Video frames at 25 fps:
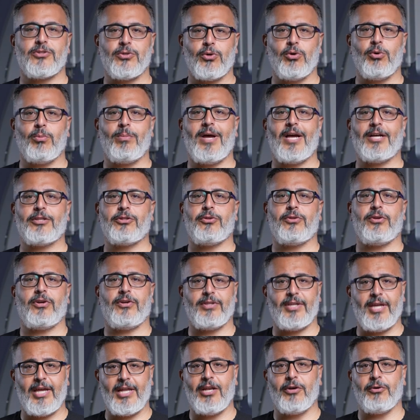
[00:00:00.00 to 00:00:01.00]
to go back to their
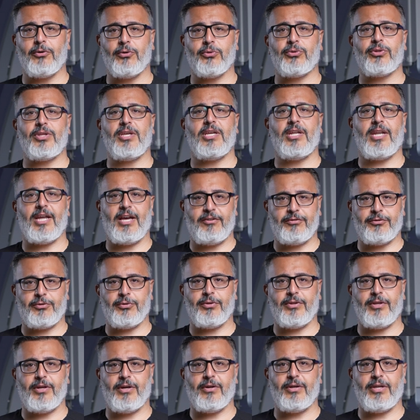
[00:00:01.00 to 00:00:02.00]
daily routine
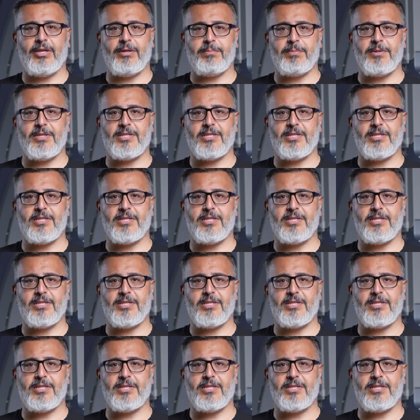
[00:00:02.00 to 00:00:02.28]
after their EP